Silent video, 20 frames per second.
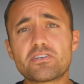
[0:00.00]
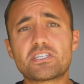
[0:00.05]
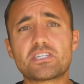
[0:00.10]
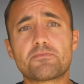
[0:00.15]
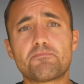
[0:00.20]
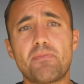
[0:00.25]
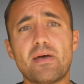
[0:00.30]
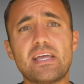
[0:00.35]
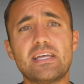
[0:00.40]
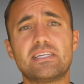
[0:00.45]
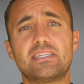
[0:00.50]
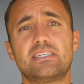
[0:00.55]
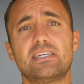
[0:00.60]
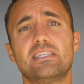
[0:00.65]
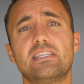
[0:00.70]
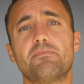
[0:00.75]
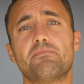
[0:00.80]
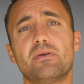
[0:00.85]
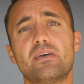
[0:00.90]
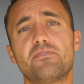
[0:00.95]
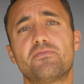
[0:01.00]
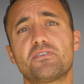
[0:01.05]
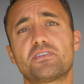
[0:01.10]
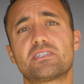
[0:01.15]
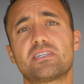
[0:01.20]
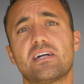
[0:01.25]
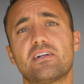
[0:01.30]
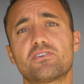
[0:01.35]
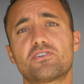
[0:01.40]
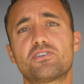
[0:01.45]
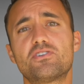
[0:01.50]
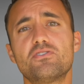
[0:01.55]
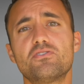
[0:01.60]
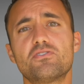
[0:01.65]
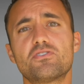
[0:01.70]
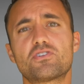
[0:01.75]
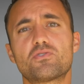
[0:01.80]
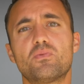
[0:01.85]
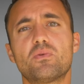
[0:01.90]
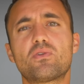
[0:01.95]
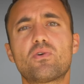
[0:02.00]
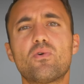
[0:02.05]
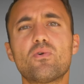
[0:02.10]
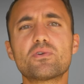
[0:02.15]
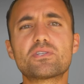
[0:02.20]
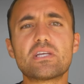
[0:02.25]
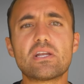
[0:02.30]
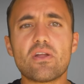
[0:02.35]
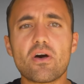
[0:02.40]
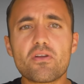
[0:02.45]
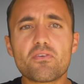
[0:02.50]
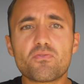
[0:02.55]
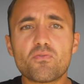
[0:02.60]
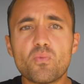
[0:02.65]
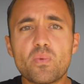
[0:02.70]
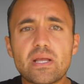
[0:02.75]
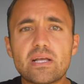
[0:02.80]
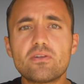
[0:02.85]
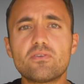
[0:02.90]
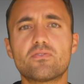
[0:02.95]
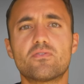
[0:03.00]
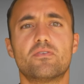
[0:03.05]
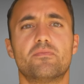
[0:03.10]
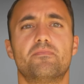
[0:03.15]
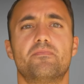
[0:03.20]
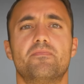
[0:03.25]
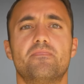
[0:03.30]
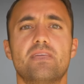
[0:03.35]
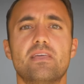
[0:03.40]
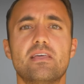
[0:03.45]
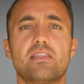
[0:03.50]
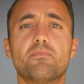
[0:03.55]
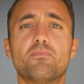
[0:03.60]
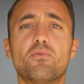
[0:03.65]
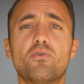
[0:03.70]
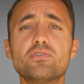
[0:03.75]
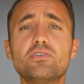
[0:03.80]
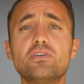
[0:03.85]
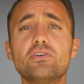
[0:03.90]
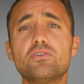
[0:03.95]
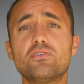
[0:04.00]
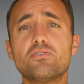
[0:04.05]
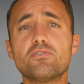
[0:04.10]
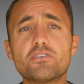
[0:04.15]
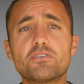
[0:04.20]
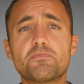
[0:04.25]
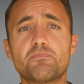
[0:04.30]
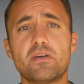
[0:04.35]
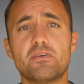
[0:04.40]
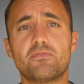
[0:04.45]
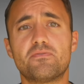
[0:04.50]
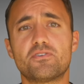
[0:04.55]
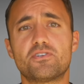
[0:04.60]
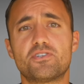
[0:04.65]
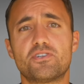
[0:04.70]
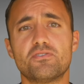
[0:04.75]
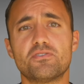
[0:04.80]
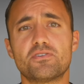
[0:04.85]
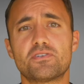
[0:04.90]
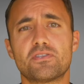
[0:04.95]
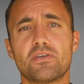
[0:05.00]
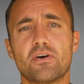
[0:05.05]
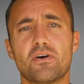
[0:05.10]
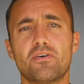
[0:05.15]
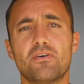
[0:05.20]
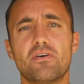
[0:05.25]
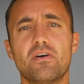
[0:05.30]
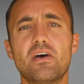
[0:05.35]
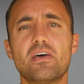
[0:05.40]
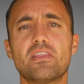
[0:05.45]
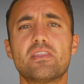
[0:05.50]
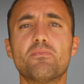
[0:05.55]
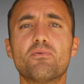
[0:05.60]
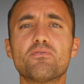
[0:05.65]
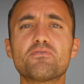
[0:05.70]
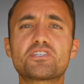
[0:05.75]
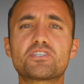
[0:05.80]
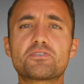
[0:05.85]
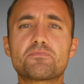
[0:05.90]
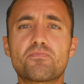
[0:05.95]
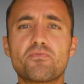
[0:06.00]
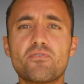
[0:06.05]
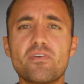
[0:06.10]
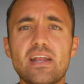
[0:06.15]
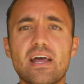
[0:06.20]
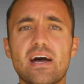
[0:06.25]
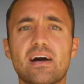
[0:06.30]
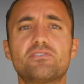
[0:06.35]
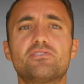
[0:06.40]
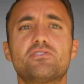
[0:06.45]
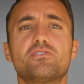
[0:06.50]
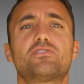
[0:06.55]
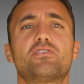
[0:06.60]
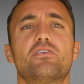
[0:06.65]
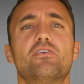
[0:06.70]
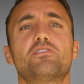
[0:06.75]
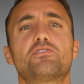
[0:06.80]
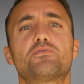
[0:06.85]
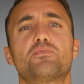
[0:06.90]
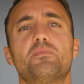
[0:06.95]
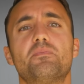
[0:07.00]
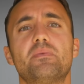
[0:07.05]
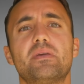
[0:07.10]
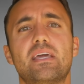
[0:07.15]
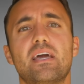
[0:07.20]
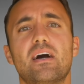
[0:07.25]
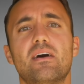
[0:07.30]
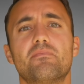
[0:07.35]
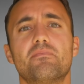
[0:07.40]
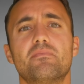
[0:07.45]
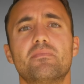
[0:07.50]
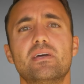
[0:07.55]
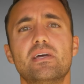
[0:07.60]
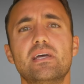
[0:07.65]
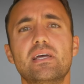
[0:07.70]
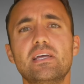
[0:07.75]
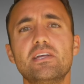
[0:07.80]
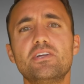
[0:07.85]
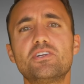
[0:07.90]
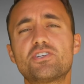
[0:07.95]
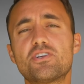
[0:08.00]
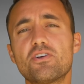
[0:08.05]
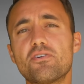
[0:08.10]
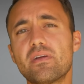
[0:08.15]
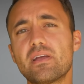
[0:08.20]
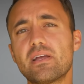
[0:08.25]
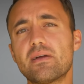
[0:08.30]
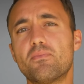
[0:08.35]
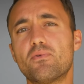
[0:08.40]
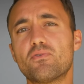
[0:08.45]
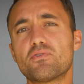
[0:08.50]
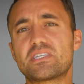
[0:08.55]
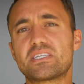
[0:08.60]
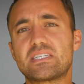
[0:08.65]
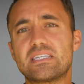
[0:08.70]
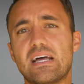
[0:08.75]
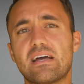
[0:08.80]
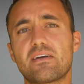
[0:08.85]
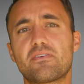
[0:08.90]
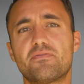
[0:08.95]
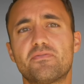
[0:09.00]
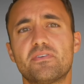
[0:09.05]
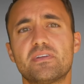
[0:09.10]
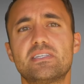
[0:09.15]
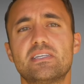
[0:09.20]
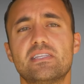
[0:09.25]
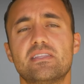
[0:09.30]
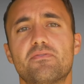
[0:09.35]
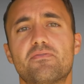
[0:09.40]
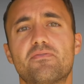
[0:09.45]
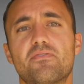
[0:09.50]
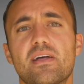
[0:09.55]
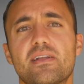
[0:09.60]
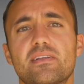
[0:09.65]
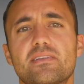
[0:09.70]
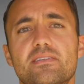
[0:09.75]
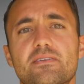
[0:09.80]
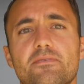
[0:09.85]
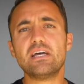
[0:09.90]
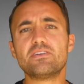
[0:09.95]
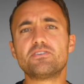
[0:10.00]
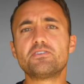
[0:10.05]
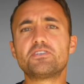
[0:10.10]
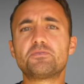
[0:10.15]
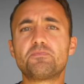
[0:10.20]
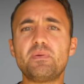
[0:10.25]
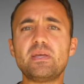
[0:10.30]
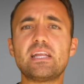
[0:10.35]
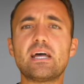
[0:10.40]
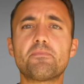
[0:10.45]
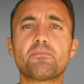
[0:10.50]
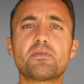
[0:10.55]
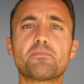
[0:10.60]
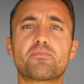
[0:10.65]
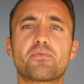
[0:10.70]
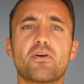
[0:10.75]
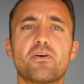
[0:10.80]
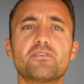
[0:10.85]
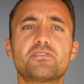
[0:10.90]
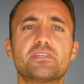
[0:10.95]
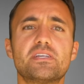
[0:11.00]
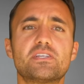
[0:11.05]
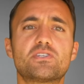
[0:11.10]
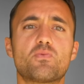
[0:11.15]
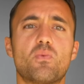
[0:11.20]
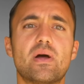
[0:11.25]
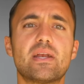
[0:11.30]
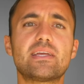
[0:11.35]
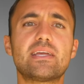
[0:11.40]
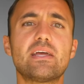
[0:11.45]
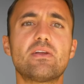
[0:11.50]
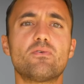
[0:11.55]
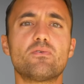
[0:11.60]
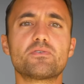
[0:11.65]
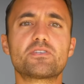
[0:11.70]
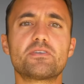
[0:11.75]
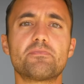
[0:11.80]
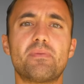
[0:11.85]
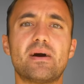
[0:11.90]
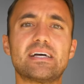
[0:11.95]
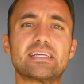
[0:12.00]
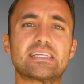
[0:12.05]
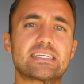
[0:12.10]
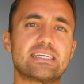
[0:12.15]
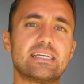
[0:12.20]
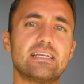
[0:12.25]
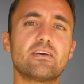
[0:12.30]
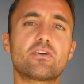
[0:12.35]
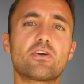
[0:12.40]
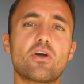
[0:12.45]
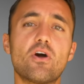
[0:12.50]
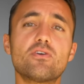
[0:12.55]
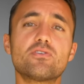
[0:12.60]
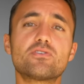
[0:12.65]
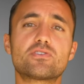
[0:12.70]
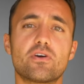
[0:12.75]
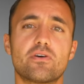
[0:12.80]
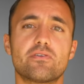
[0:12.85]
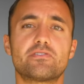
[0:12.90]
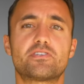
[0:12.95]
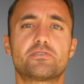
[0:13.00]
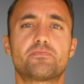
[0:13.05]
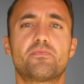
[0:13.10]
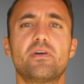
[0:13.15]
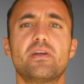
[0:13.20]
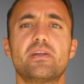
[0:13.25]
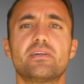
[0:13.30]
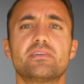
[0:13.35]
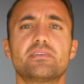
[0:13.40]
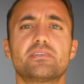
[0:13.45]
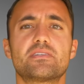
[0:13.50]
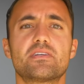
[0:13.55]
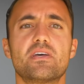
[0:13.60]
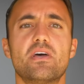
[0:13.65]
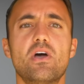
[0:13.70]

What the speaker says: space in the barefoot style shoes will cause a lot of wiggle room. The more you use barefoot shoes though, the more spread out your toes will become, ensuring a more snug fit in the front. To speed up the process, one can also buy silicone toe spreaders,